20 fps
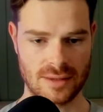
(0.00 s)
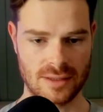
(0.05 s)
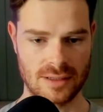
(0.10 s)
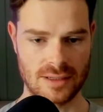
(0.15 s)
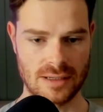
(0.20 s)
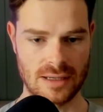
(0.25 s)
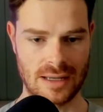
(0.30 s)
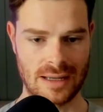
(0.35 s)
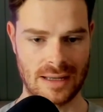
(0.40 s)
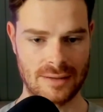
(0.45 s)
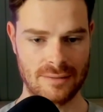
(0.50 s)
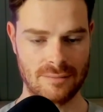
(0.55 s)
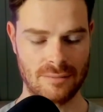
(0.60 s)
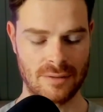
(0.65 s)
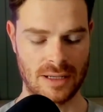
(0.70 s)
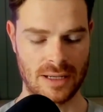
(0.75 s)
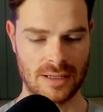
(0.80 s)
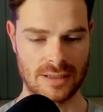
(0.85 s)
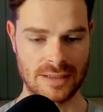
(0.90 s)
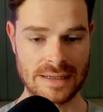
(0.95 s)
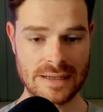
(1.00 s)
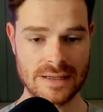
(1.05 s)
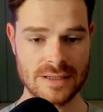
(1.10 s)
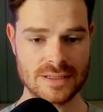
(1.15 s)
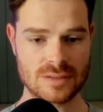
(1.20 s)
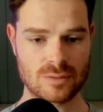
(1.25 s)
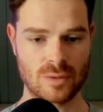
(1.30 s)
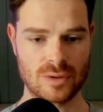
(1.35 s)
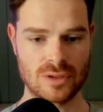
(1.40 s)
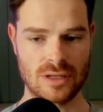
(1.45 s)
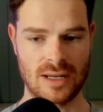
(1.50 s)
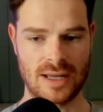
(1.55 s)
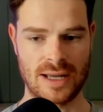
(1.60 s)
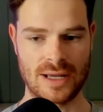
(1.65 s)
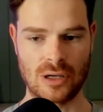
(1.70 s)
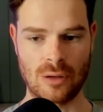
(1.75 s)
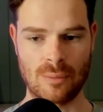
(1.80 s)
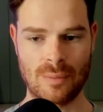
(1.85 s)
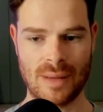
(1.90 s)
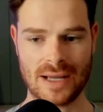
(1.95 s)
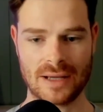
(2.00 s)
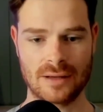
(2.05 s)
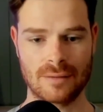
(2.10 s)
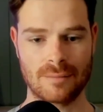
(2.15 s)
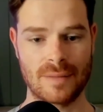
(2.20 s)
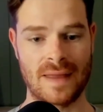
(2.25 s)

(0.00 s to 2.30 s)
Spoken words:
the knees when you're lying on your back.